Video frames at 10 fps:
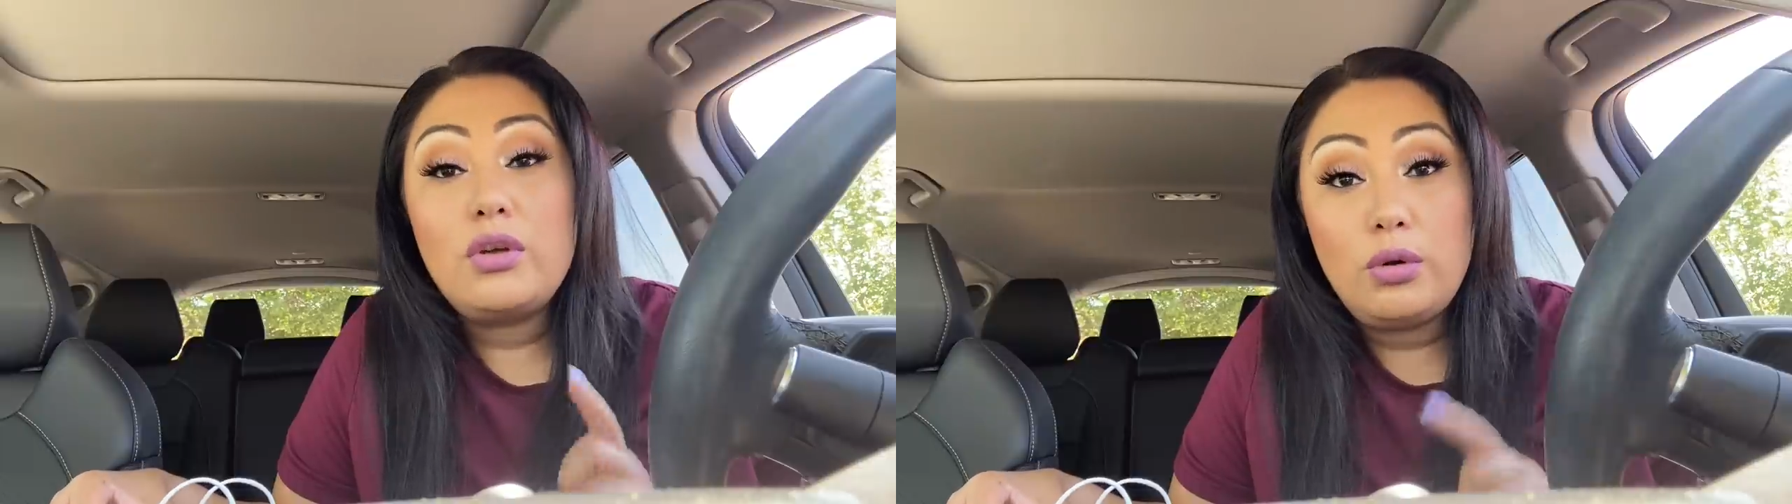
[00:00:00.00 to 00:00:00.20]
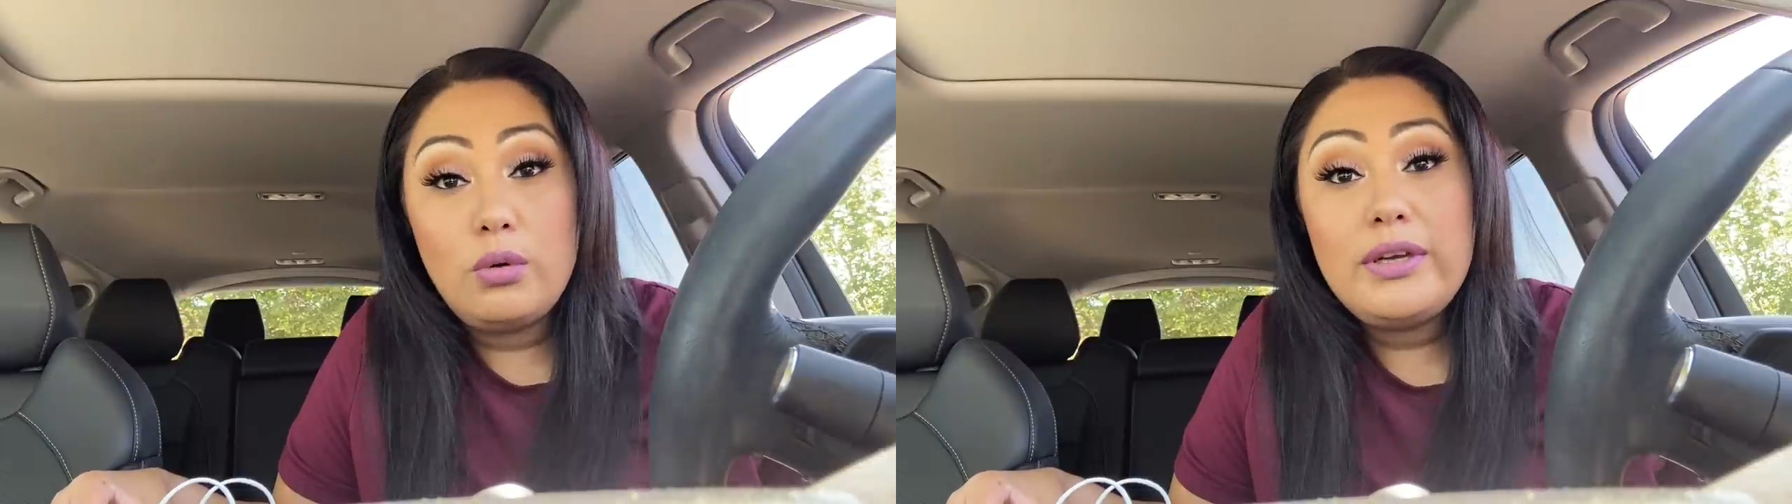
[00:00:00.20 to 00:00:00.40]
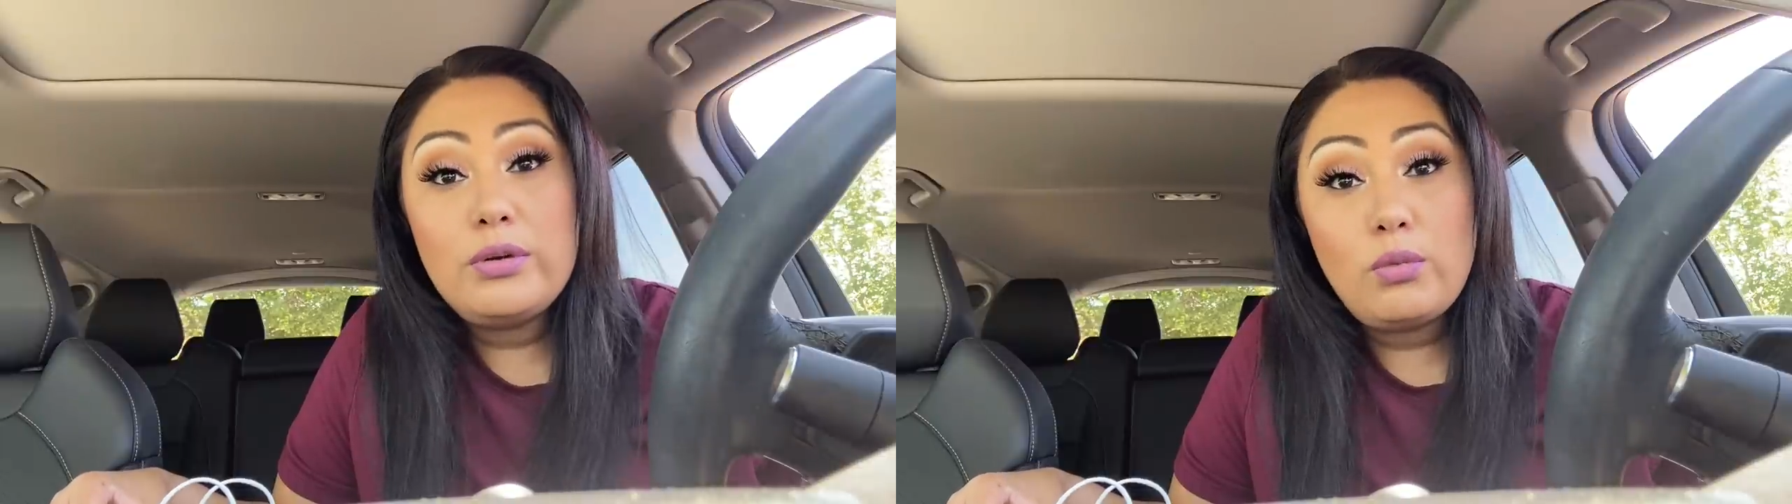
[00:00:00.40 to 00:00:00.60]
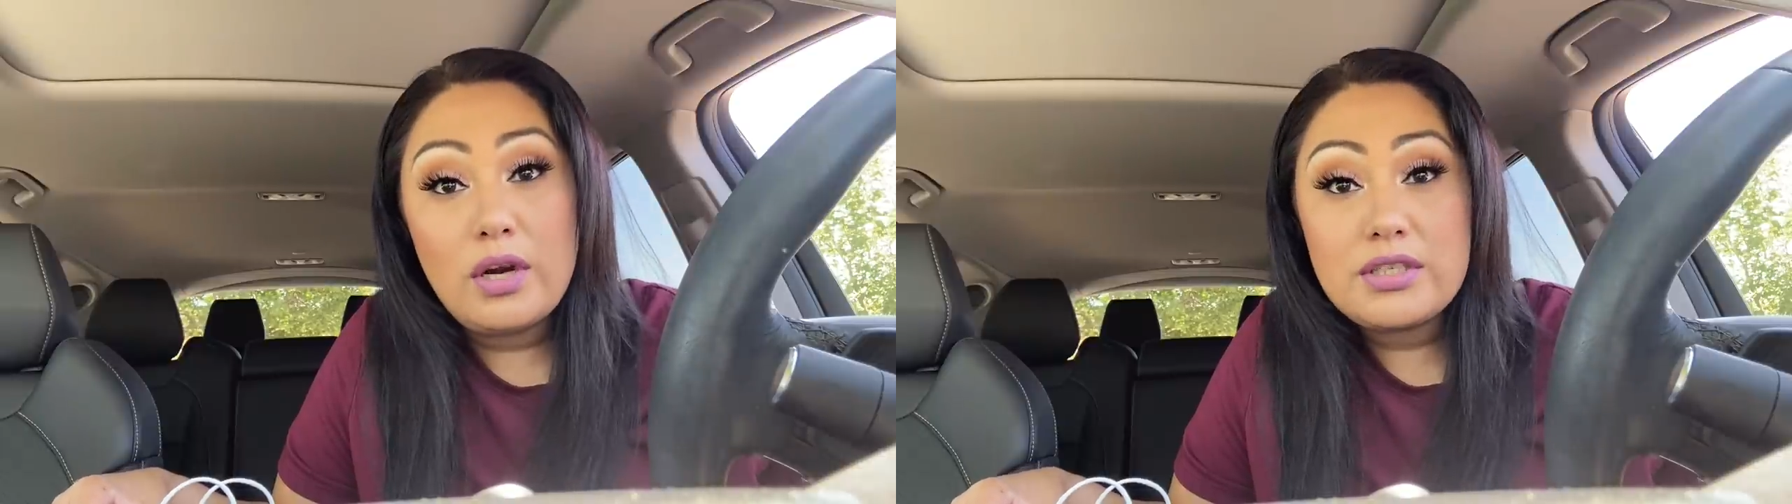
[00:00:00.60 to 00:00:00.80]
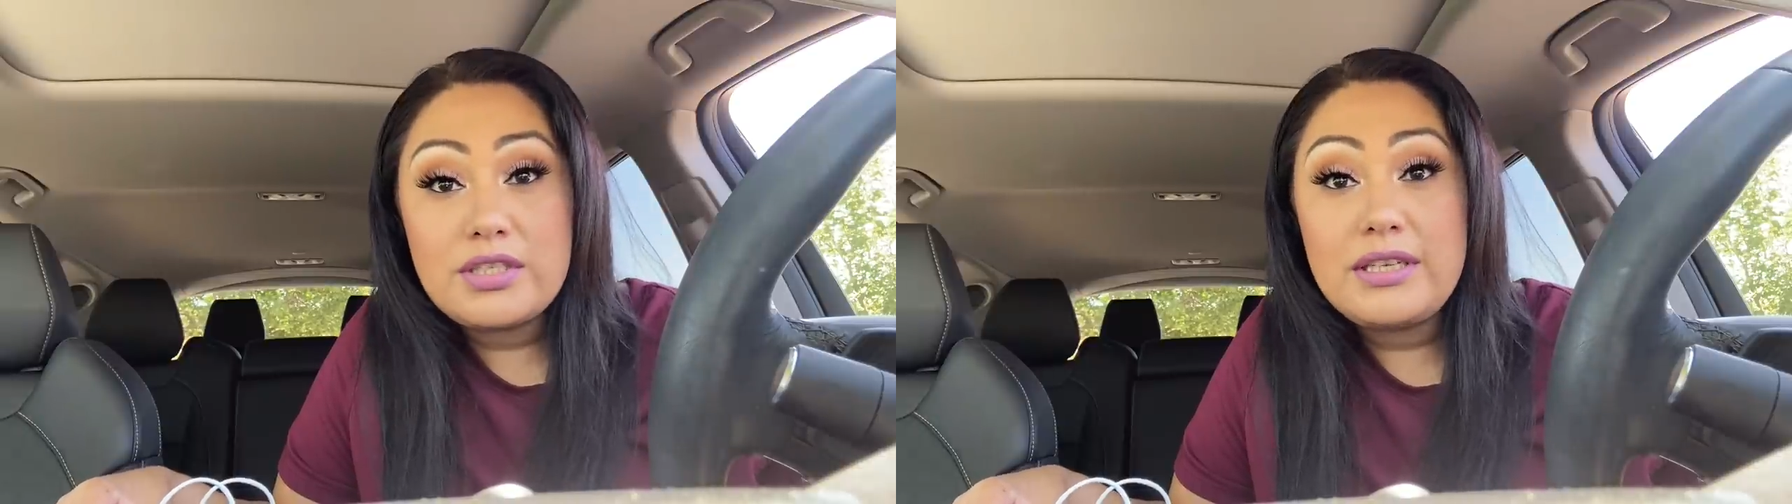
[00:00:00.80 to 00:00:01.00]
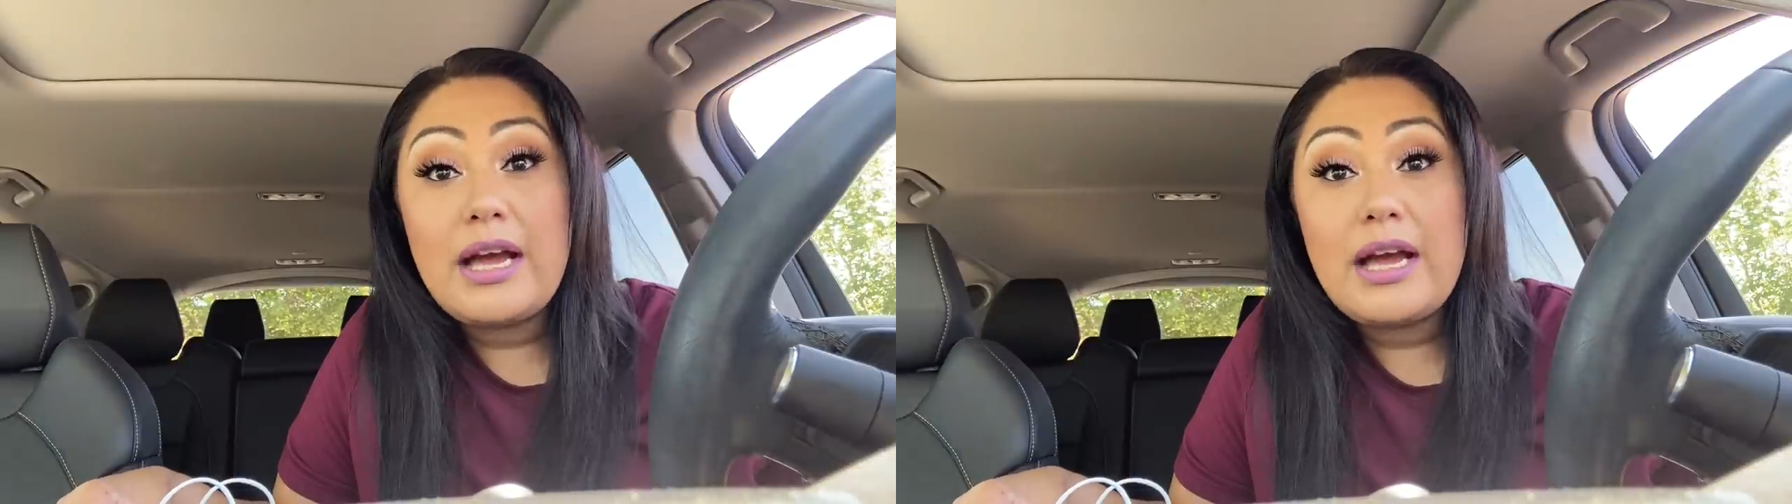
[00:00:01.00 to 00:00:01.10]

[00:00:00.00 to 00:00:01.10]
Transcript: go and watch it.